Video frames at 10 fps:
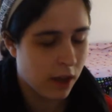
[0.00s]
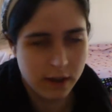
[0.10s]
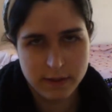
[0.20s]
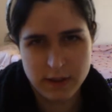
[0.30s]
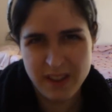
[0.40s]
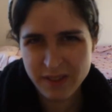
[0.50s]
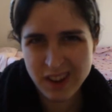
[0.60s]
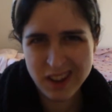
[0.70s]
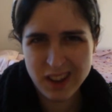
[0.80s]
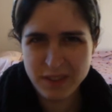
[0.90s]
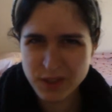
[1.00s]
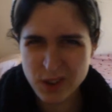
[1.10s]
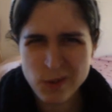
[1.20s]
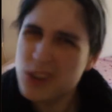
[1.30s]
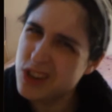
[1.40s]
Because if not, if
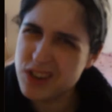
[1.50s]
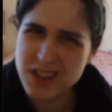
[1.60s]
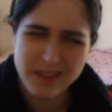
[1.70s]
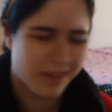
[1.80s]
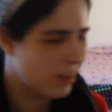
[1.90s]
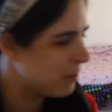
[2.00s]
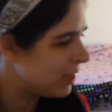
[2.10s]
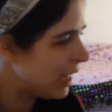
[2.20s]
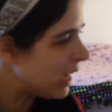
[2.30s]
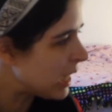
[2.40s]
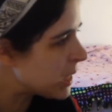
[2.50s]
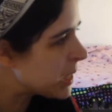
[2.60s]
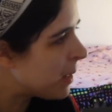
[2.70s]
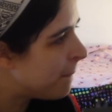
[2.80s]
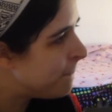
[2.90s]
so, she should definitely go on
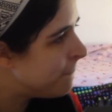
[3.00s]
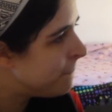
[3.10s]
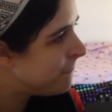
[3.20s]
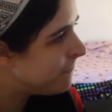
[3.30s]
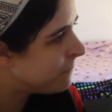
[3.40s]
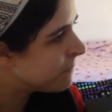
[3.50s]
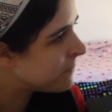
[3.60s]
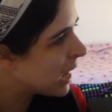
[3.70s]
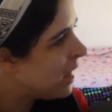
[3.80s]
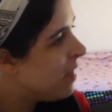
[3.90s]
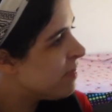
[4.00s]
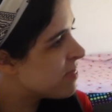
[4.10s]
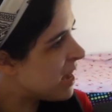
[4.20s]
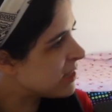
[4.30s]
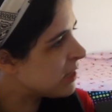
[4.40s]
ladies.
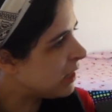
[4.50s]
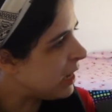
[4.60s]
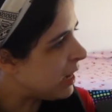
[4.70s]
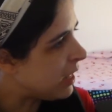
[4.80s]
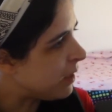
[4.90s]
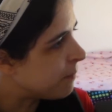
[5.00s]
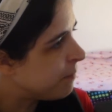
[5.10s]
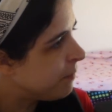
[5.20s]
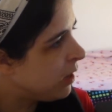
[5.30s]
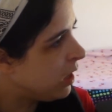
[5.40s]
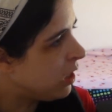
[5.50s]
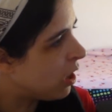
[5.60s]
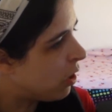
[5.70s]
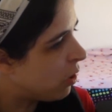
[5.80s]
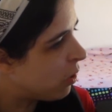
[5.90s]
That's a lady.
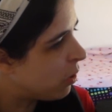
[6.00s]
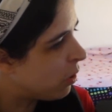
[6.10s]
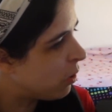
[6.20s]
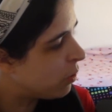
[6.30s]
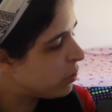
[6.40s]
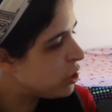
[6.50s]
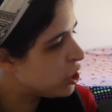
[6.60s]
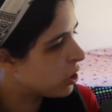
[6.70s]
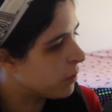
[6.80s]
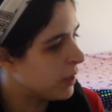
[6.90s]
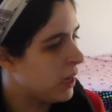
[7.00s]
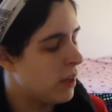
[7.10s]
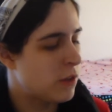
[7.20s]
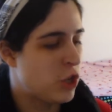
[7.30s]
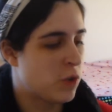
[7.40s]
Yo, she should go on
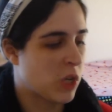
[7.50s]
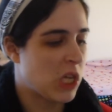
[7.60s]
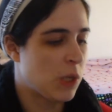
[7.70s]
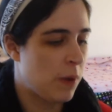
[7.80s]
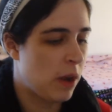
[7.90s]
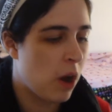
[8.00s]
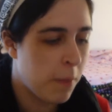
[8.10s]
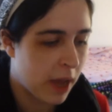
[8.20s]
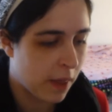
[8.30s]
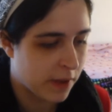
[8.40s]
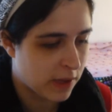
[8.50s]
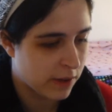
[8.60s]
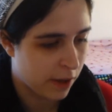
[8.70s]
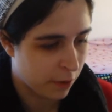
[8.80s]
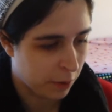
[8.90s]
ladies. She's really sweet. Oh my god, this is
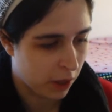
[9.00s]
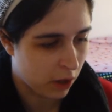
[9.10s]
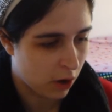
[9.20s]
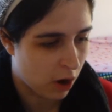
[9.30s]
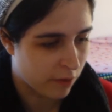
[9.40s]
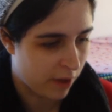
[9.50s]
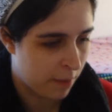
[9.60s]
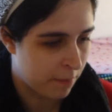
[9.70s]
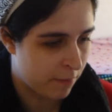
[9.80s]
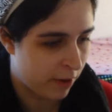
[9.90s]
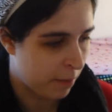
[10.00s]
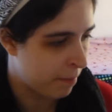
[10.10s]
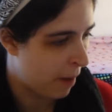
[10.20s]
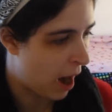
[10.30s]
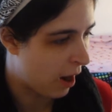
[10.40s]
another really good card.
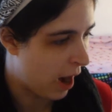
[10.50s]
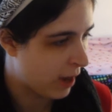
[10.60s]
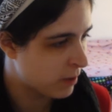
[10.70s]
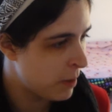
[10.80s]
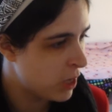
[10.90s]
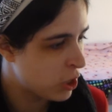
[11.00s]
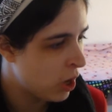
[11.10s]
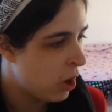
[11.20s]
Vampire Hexmage.